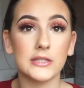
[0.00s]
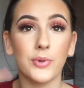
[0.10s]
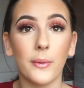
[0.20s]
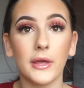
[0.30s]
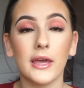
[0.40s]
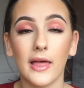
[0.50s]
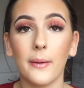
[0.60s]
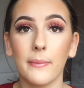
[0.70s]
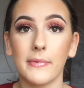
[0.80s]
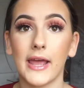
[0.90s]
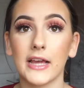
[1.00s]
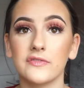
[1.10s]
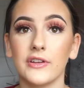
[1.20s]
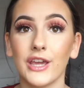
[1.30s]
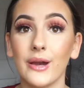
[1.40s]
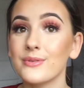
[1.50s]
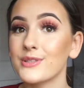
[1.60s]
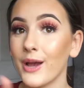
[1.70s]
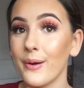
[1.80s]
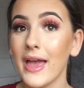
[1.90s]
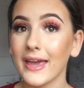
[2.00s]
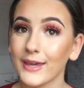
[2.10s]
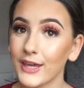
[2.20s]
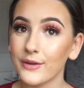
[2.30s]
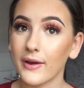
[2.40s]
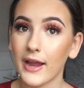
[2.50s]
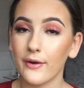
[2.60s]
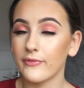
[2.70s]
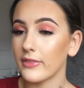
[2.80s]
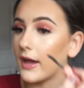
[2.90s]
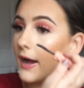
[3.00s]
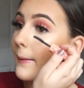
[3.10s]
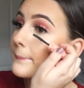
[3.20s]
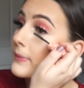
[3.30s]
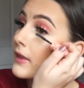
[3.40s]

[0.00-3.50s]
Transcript: Probably that'll be my next video, so keep your eye out for that.